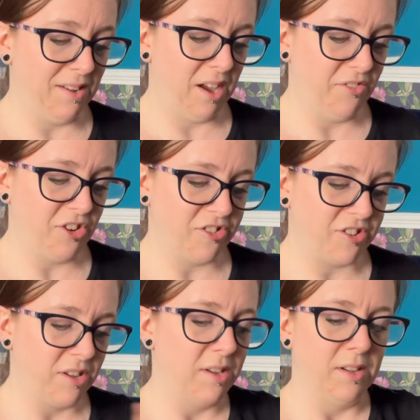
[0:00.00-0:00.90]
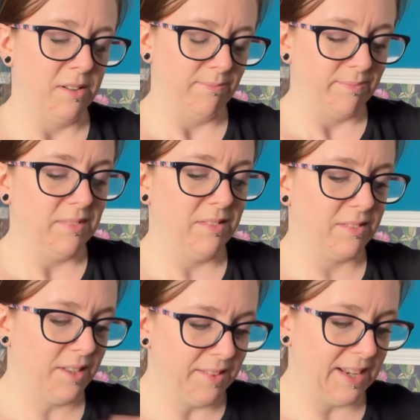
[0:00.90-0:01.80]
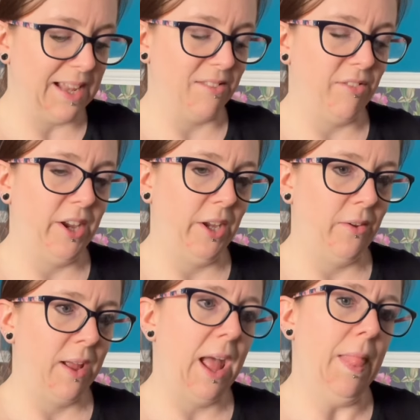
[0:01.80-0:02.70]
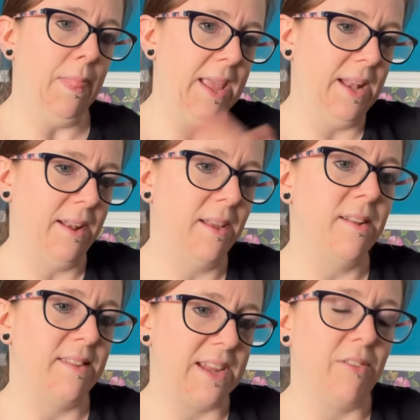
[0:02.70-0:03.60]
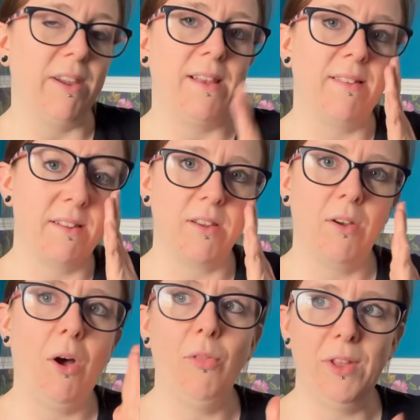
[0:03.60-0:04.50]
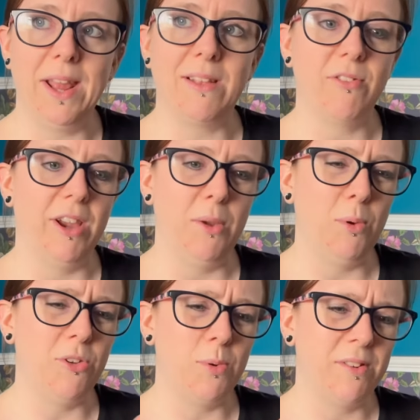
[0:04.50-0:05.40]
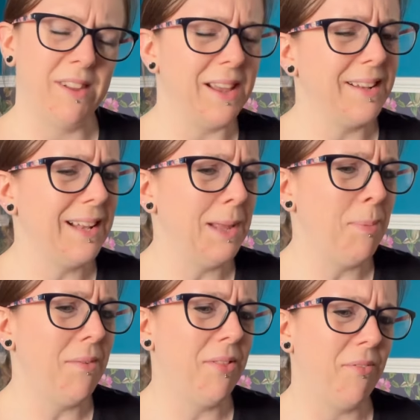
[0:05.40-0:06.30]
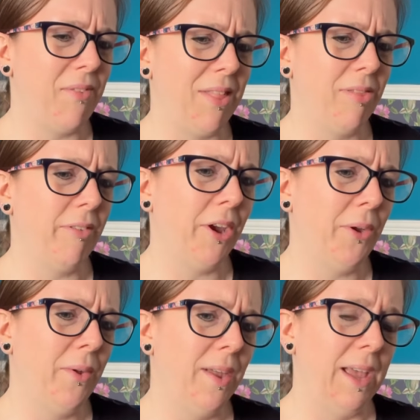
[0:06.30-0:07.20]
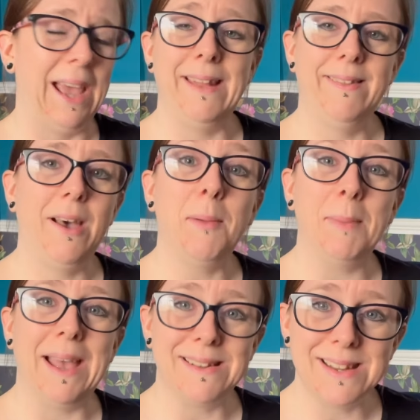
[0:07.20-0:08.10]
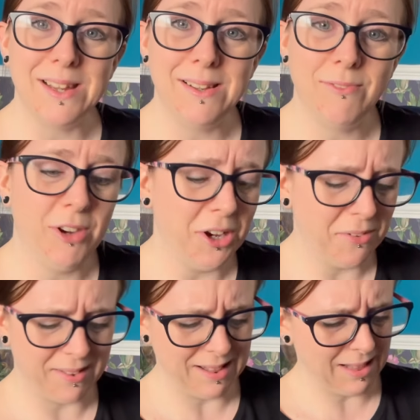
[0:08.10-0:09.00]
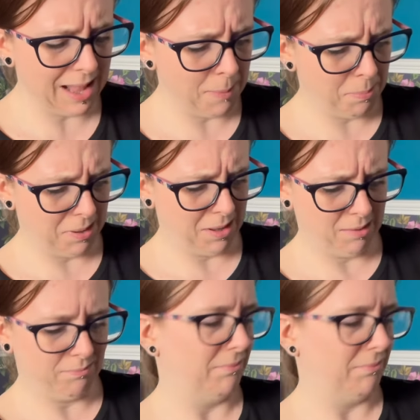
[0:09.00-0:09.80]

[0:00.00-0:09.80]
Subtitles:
I've just done the next row and then decreased on the next row, which would technically be the 5th row, and that I'm adding rows in there, but